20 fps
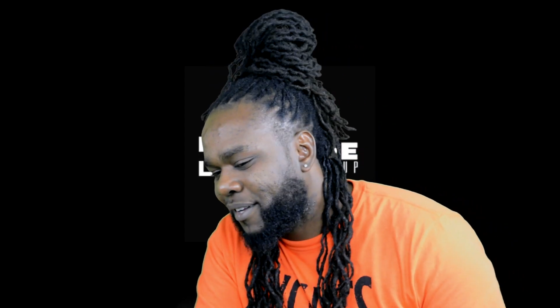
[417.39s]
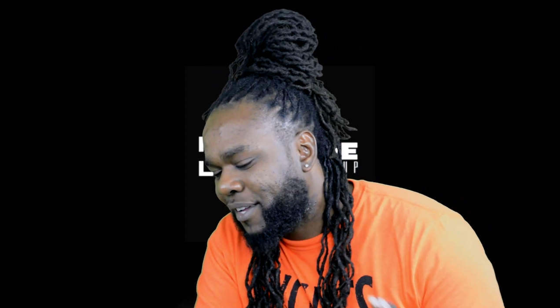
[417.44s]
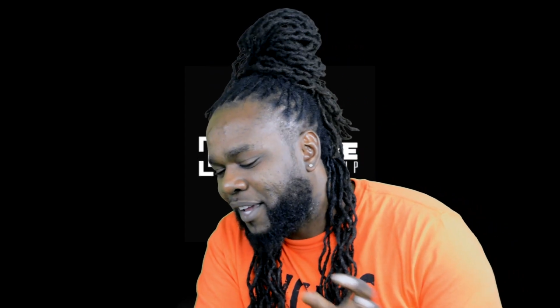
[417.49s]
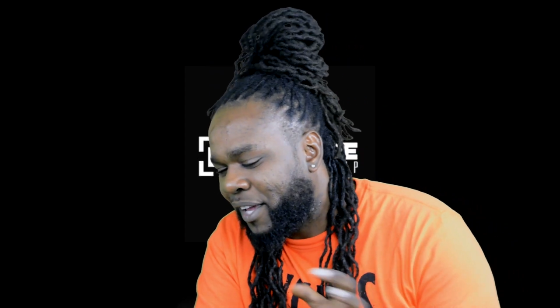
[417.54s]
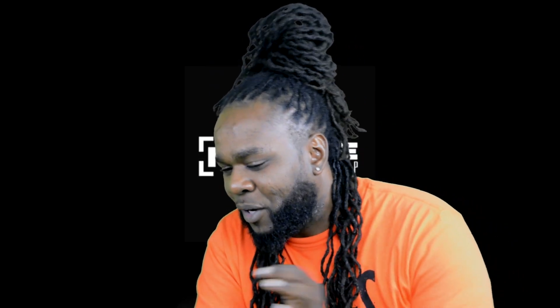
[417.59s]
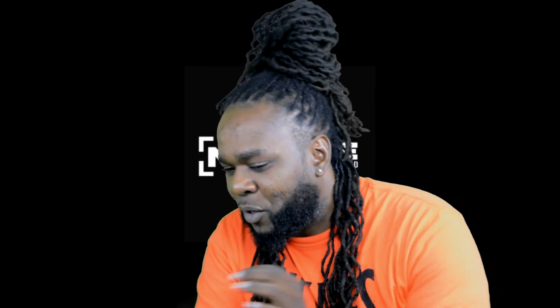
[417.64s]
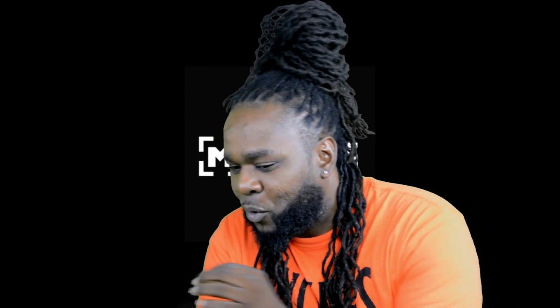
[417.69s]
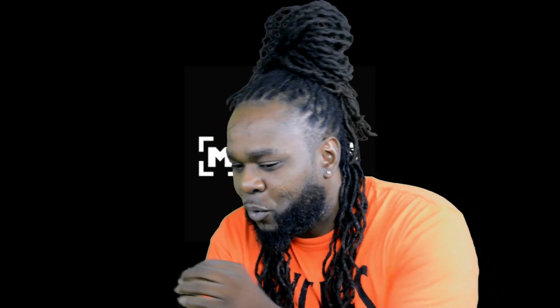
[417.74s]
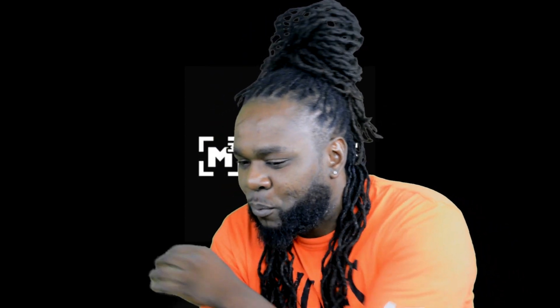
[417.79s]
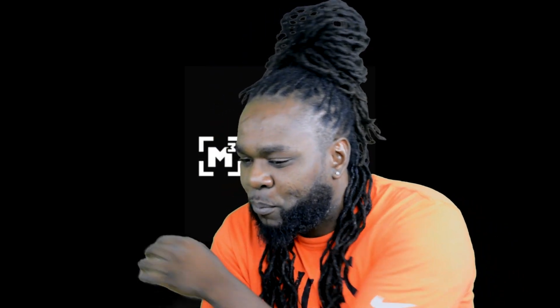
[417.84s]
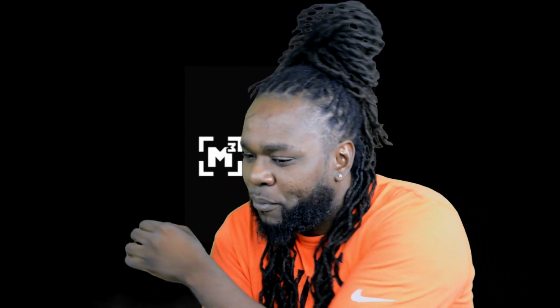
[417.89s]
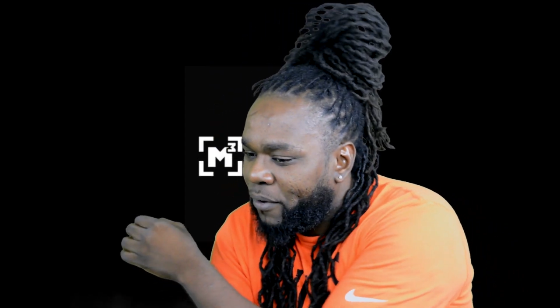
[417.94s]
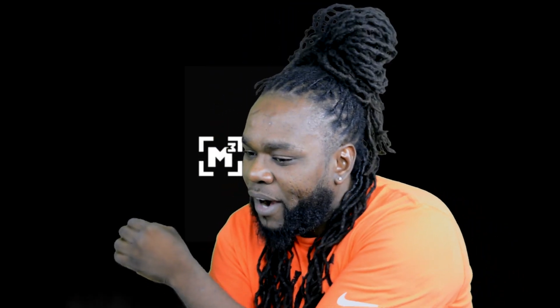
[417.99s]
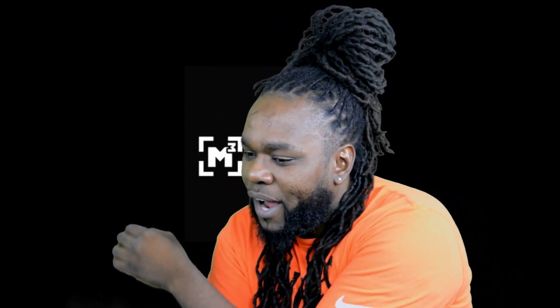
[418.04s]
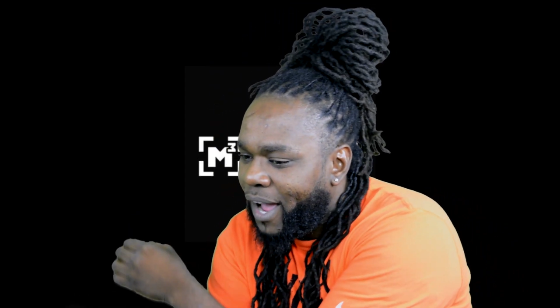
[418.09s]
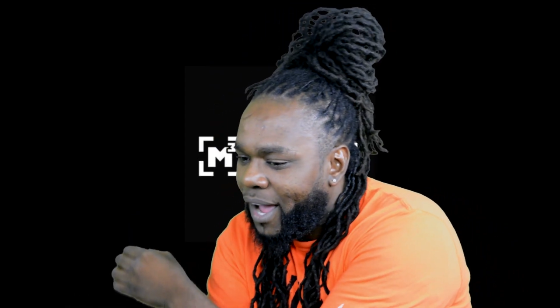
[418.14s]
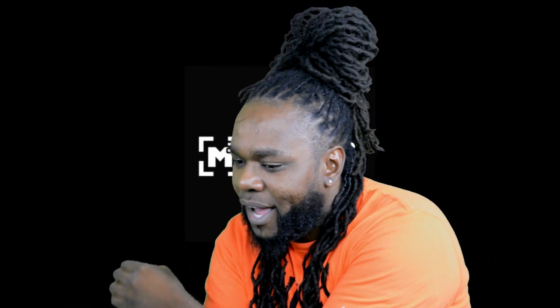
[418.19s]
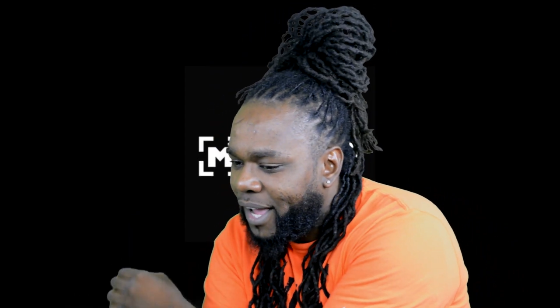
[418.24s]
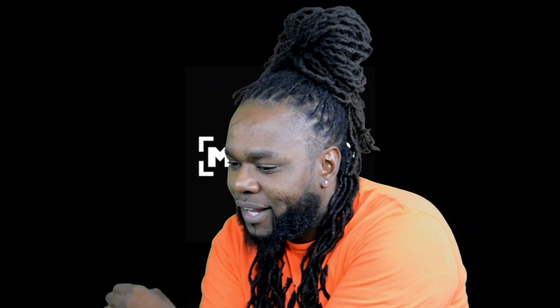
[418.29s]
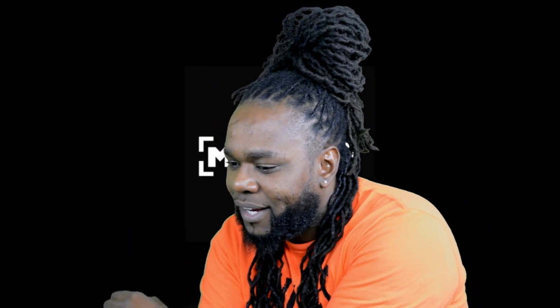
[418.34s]
And no
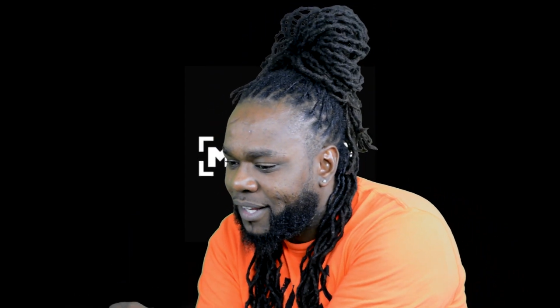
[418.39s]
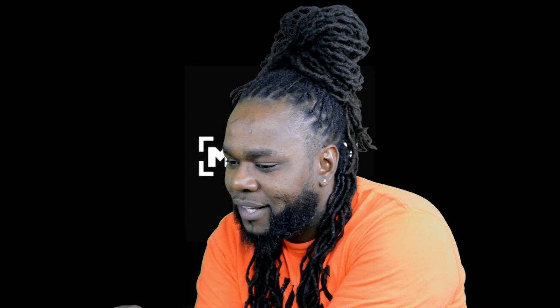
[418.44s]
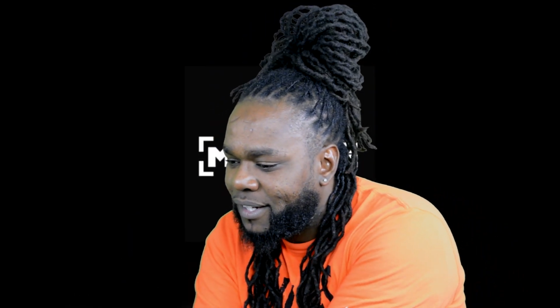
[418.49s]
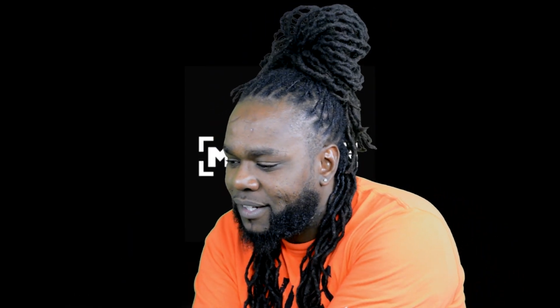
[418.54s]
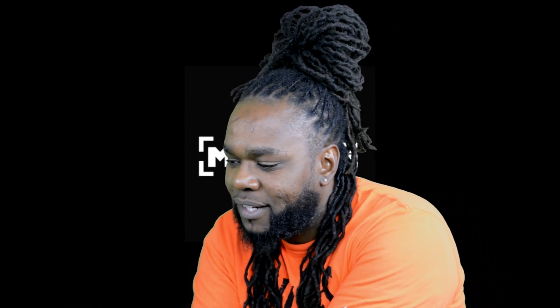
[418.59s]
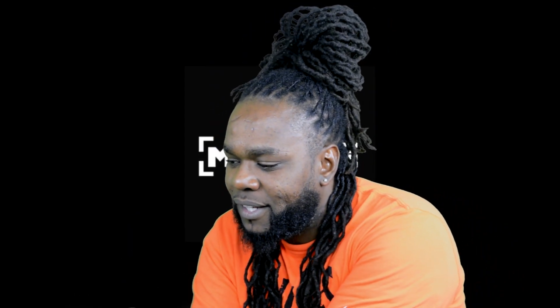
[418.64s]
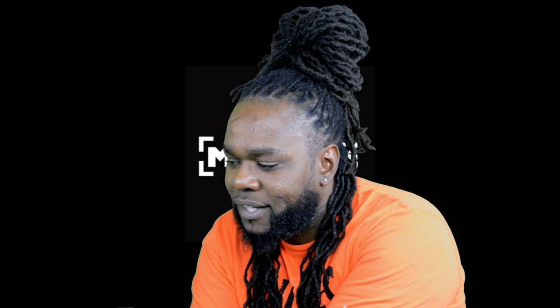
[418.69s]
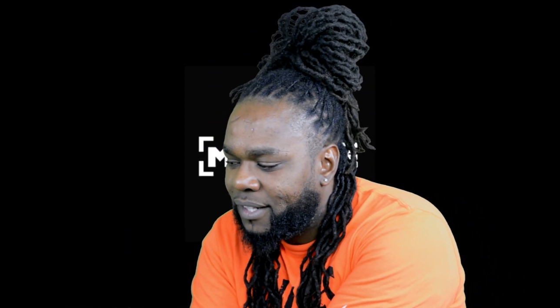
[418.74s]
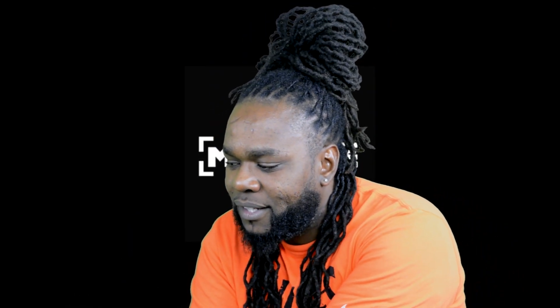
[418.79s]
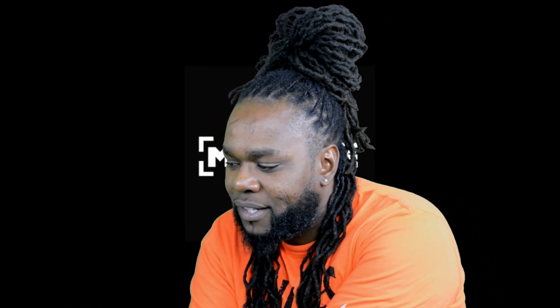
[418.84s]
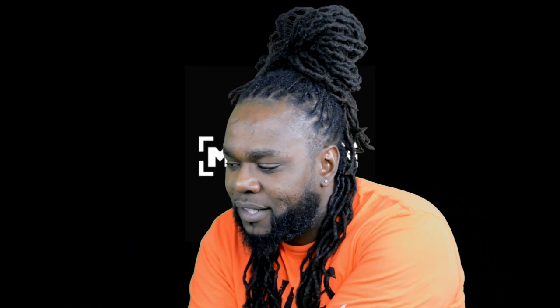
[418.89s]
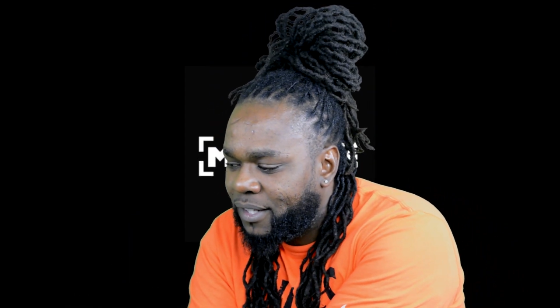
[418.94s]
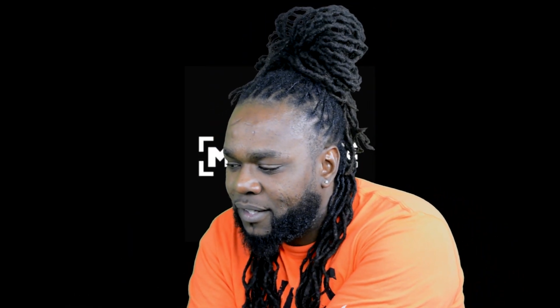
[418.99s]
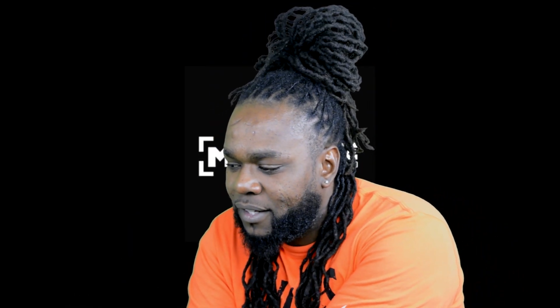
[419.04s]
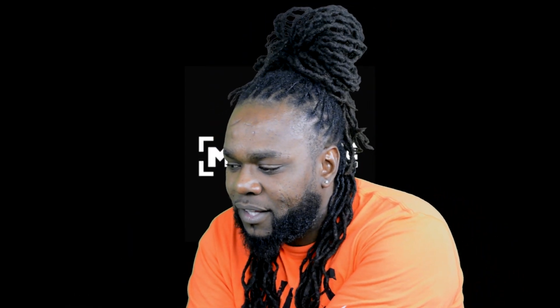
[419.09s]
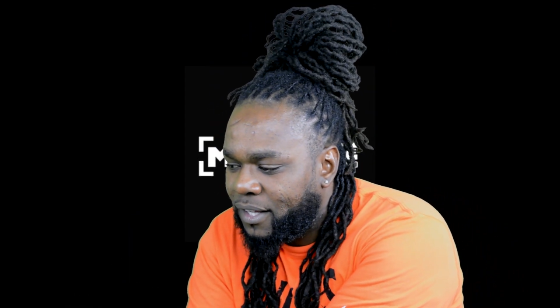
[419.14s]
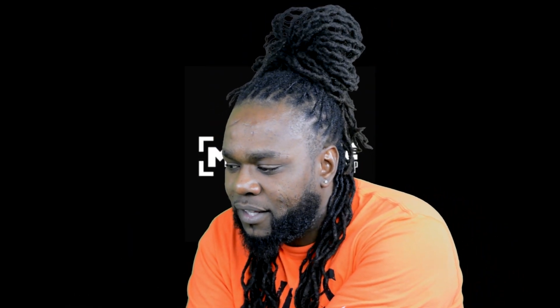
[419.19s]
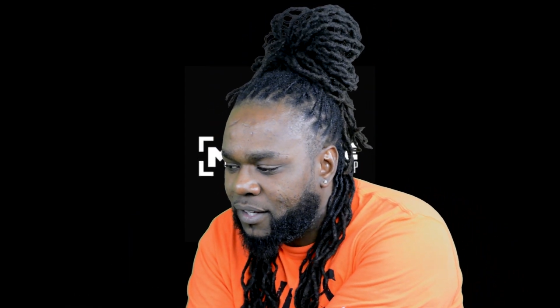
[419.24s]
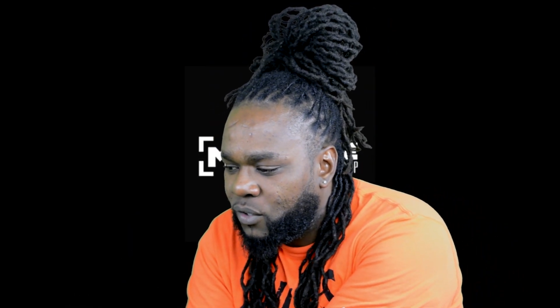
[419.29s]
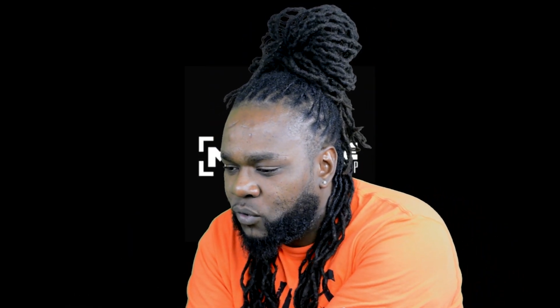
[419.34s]
pride and
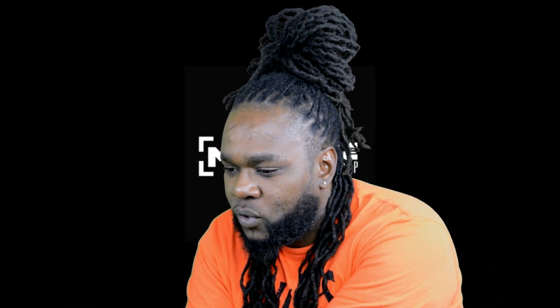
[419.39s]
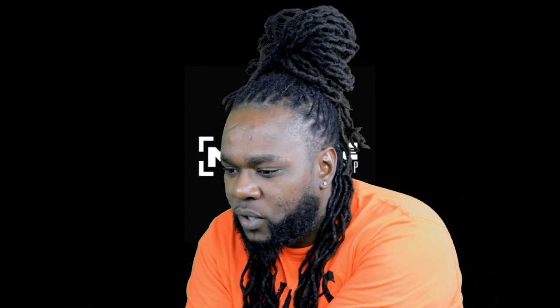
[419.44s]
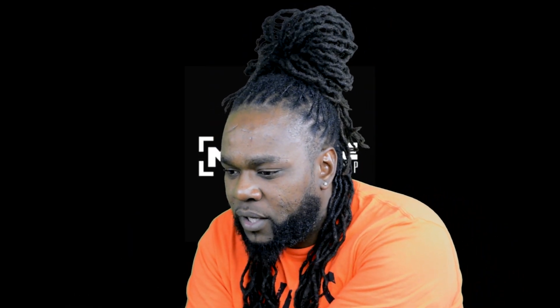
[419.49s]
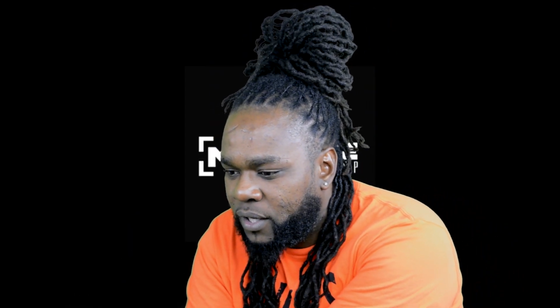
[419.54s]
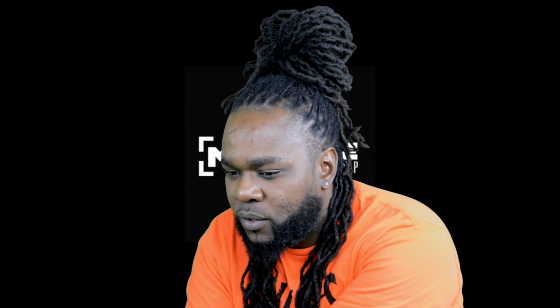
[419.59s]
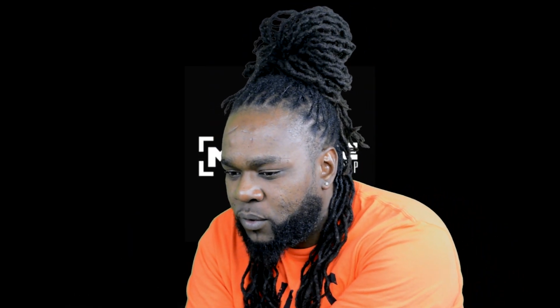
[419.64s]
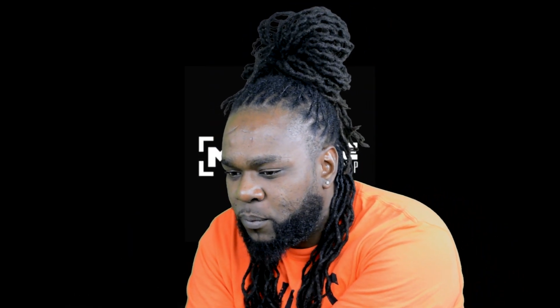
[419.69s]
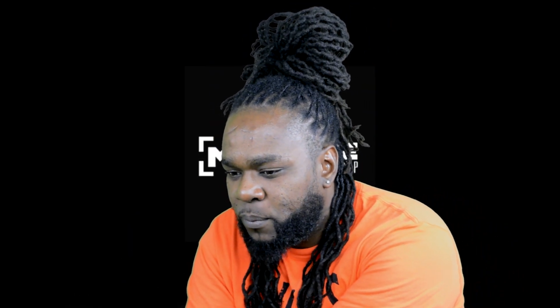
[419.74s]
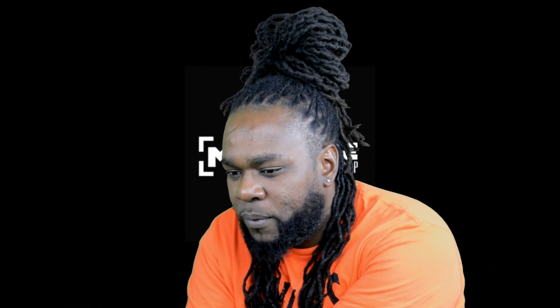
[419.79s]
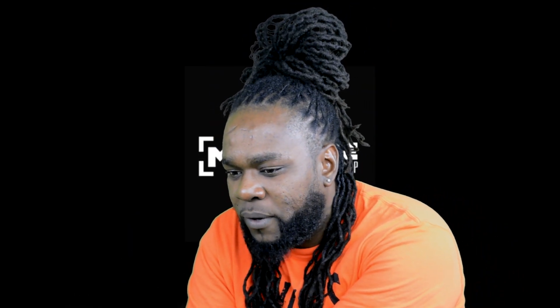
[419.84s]
no